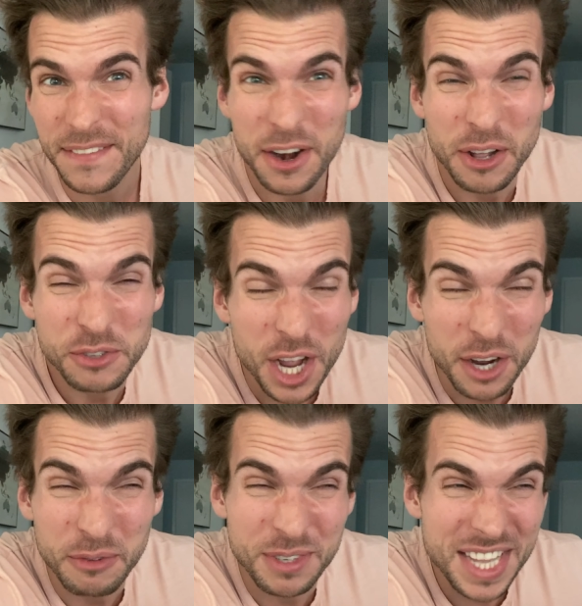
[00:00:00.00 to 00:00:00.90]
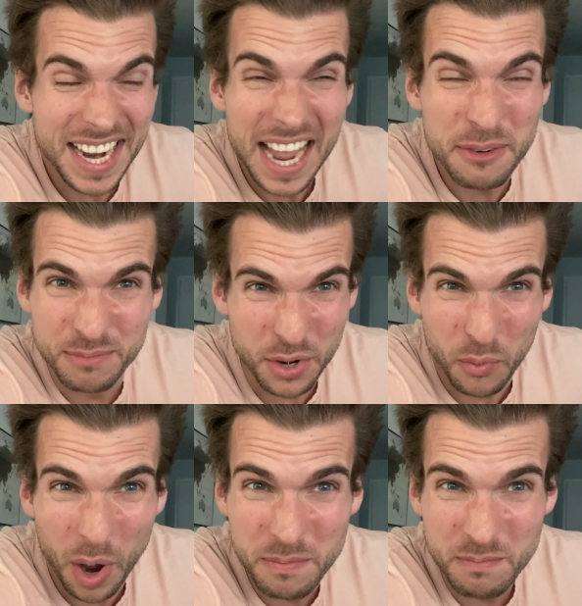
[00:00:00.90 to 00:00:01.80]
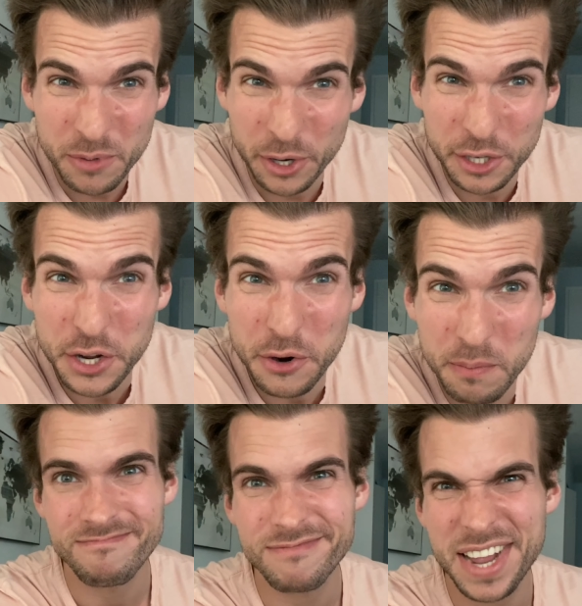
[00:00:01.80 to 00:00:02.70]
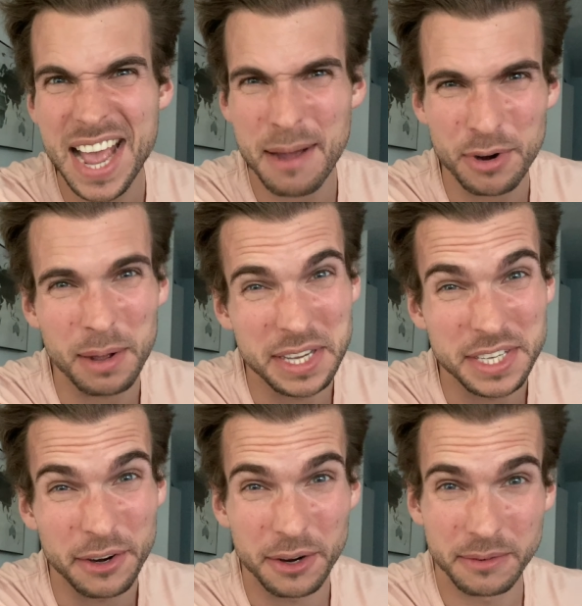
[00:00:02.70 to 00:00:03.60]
I don't know, Jocko, does that count? Is that a one or a two? Yeah, probably a zero.